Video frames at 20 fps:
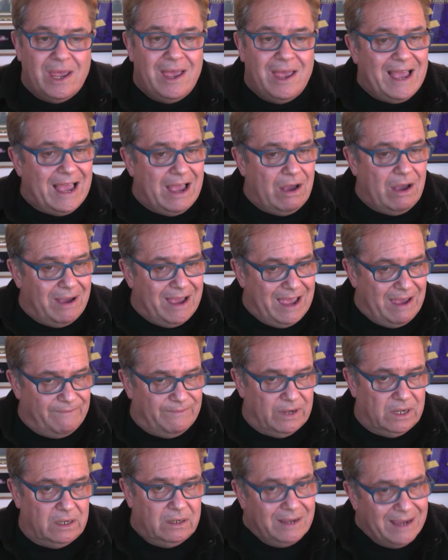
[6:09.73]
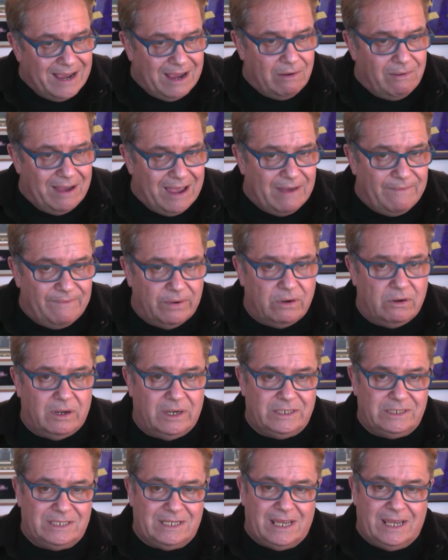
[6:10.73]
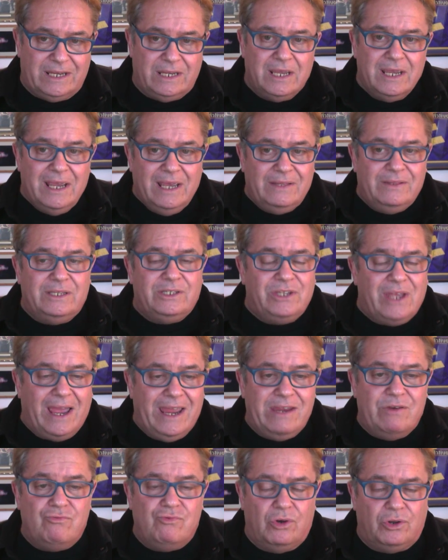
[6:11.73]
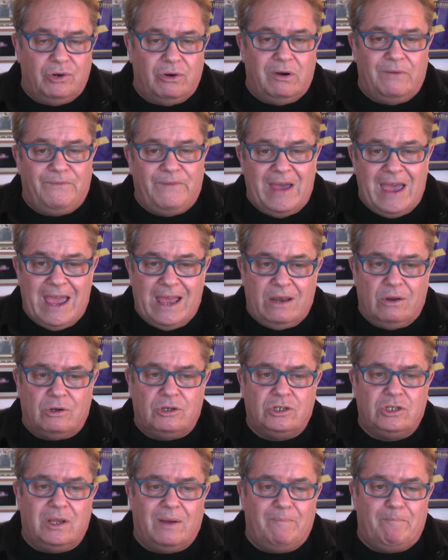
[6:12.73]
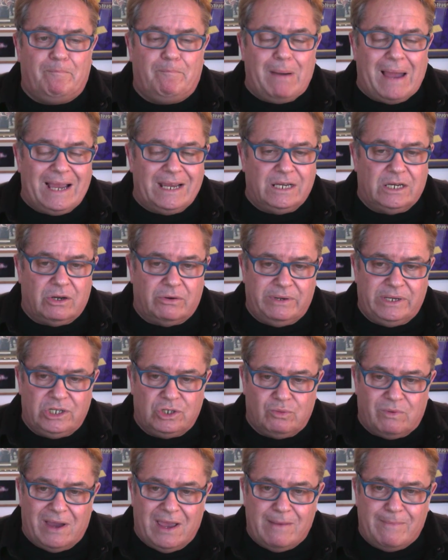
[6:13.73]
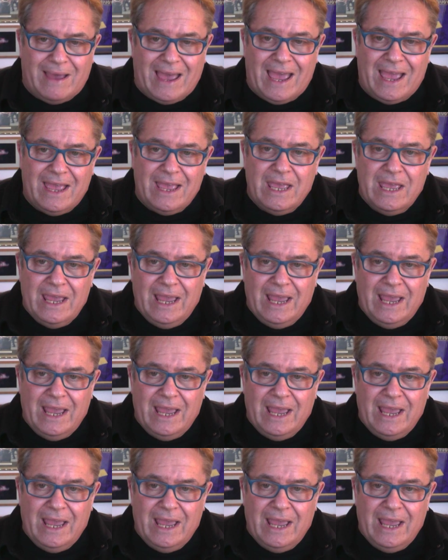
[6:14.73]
However, I say, in this 8-runner affair, looks a banker each way bet.